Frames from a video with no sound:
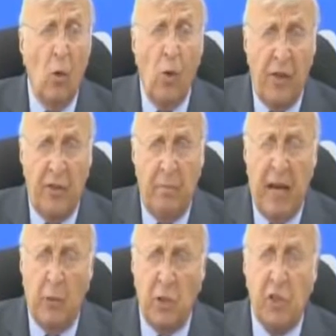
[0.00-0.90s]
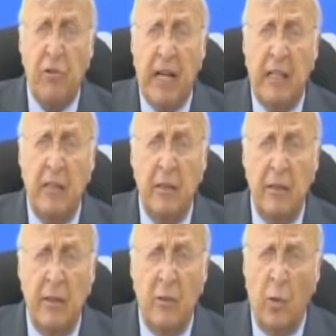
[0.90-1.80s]
whether man was created
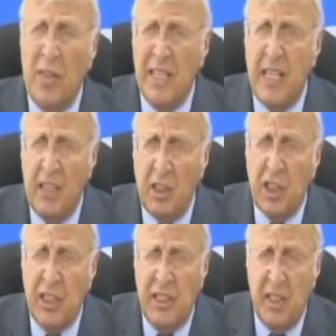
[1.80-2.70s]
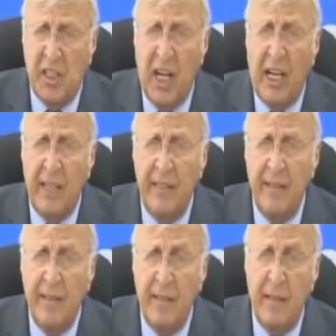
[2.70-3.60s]
with intelligent
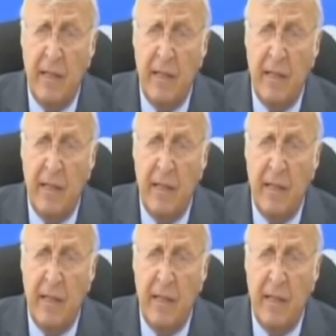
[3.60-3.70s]
design.